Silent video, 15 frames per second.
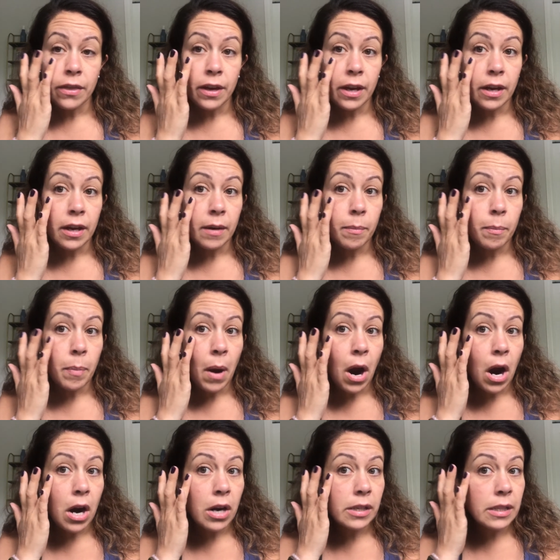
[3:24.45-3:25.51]
the
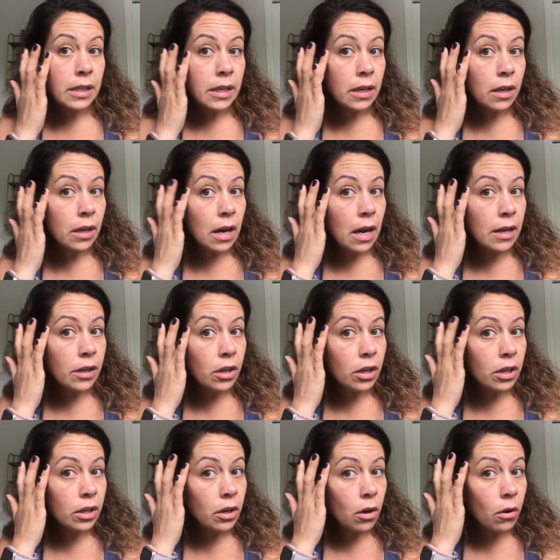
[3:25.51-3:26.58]
part here, and you're
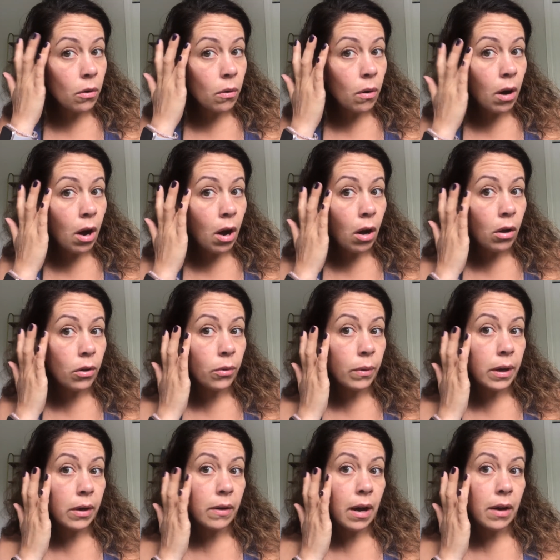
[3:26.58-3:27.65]
gonna go all the
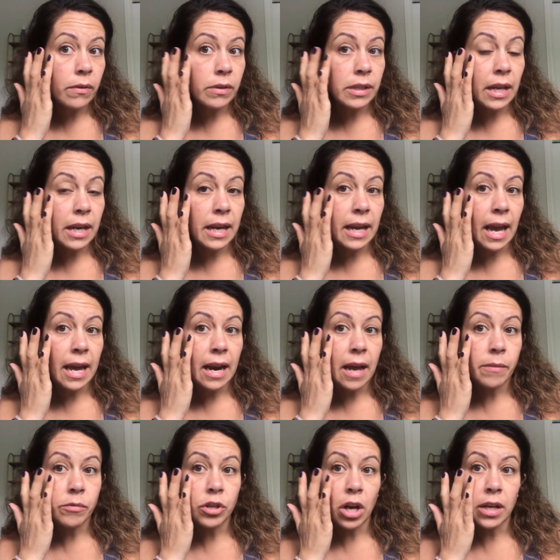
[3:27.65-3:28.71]
way around. And again,
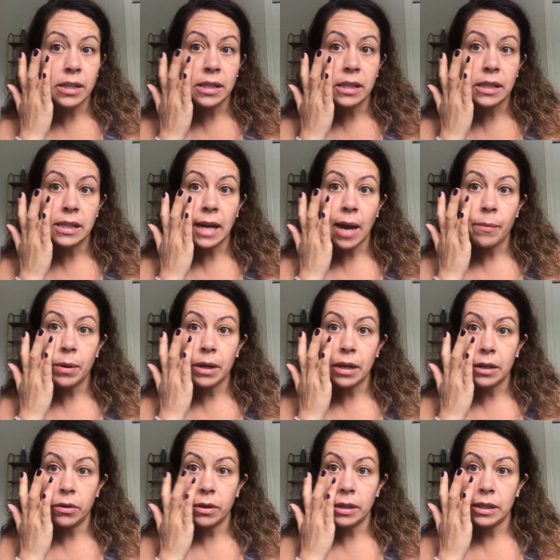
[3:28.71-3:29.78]
I'm just dabbing
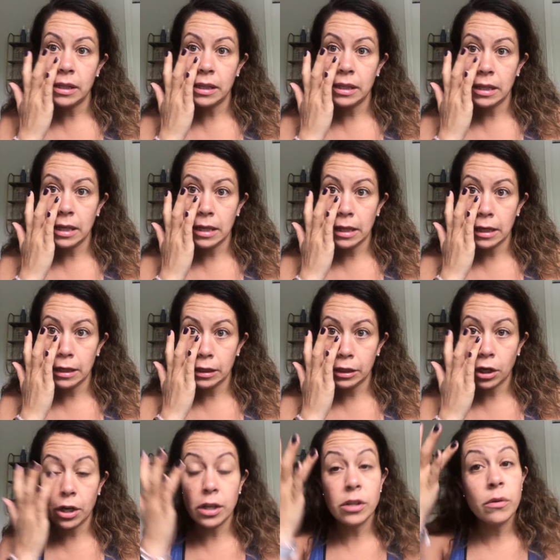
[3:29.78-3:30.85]
and you can see that it's
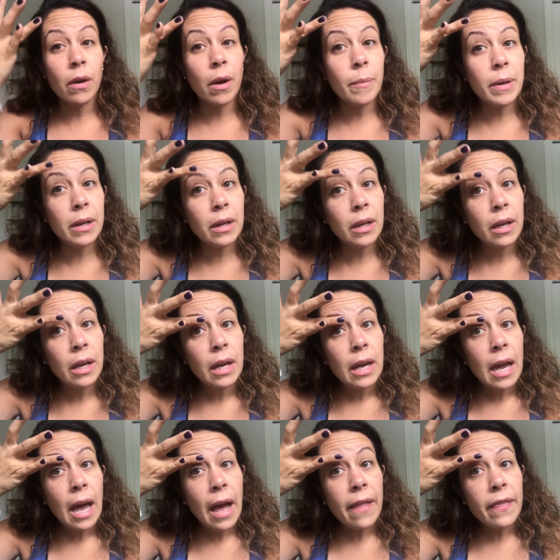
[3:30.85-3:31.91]
starting to rub in.
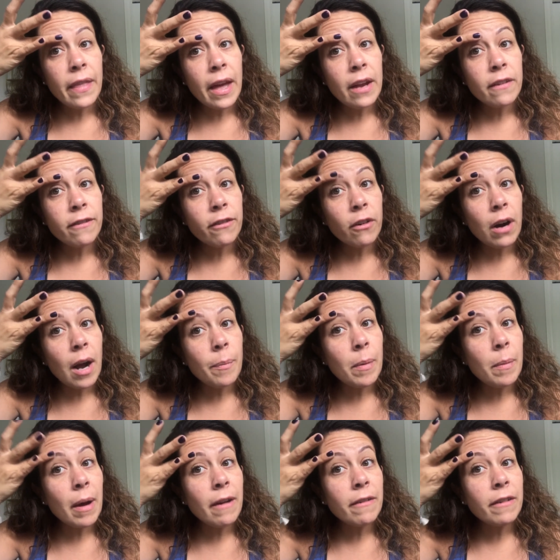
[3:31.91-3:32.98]
And then for up
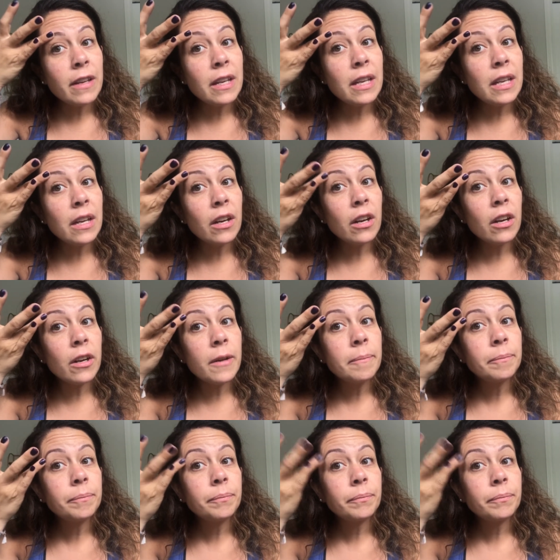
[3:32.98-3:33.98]
above here,